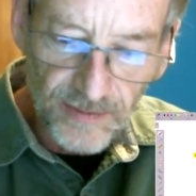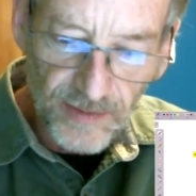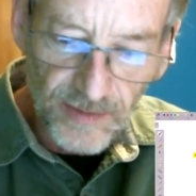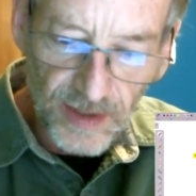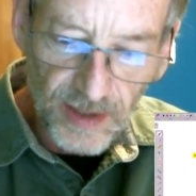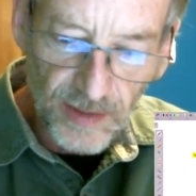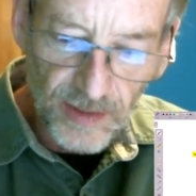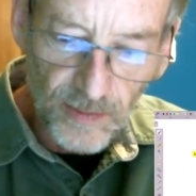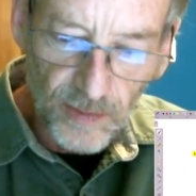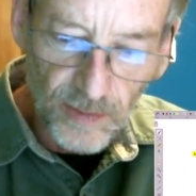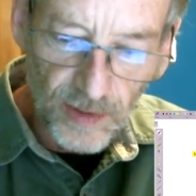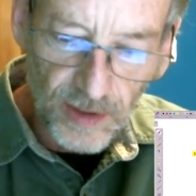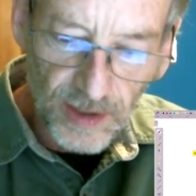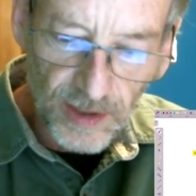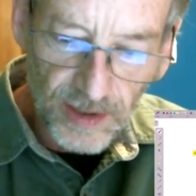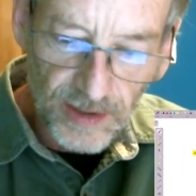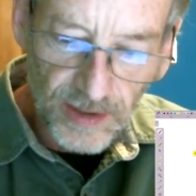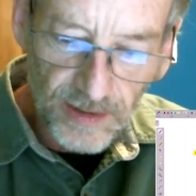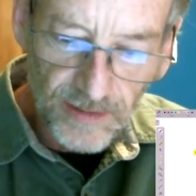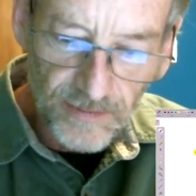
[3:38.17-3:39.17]

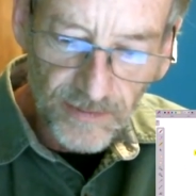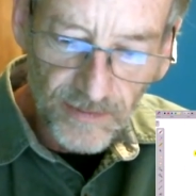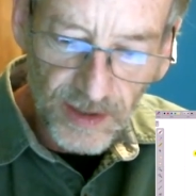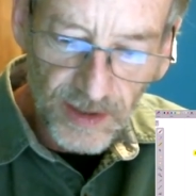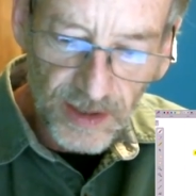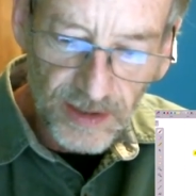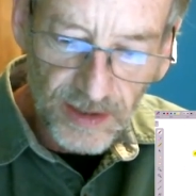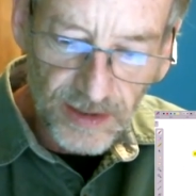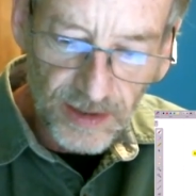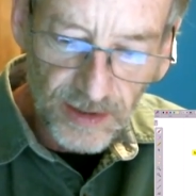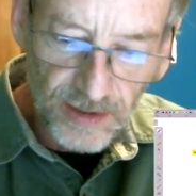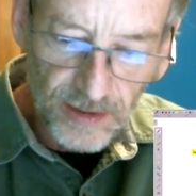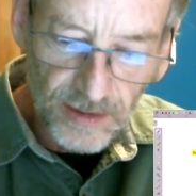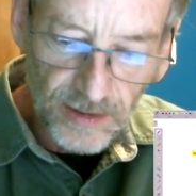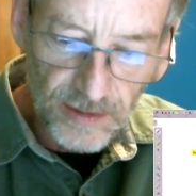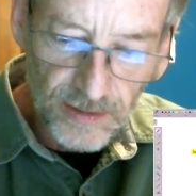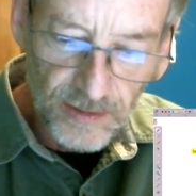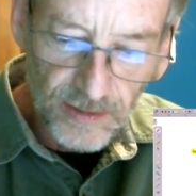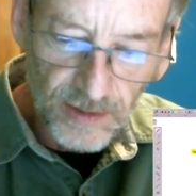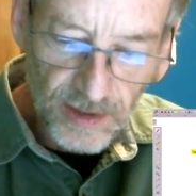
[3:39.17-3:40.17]
V1,
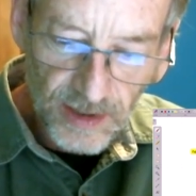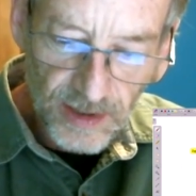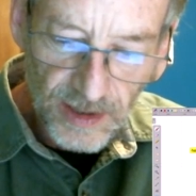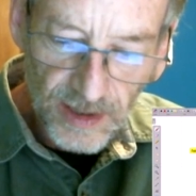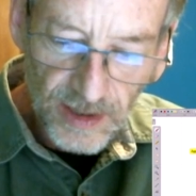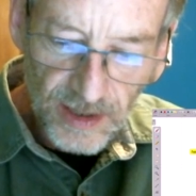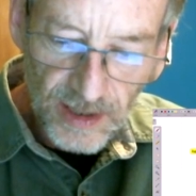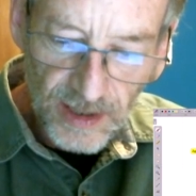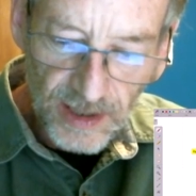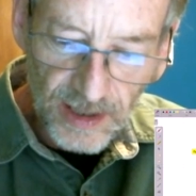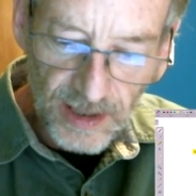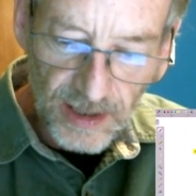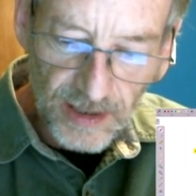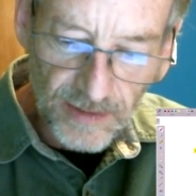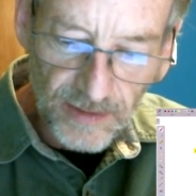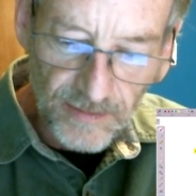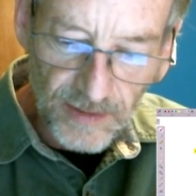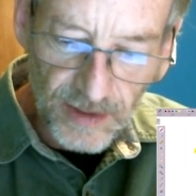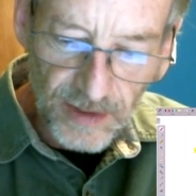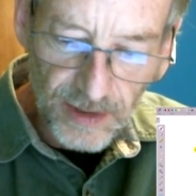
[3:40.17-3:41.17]
V2,
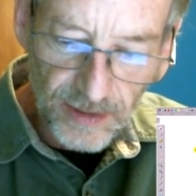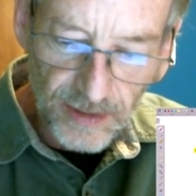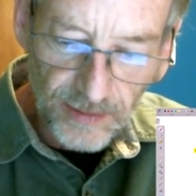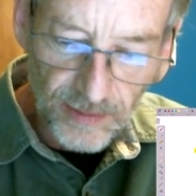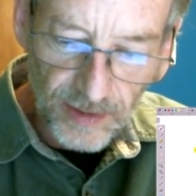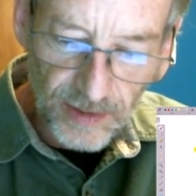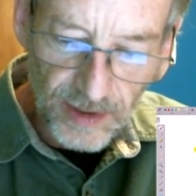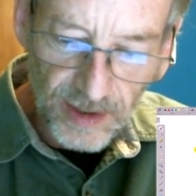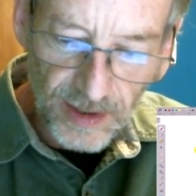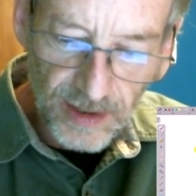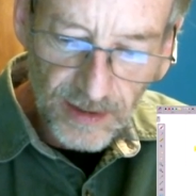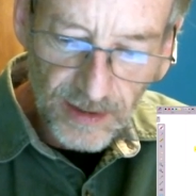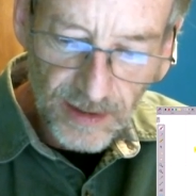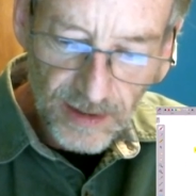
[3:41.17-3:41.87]
and V3.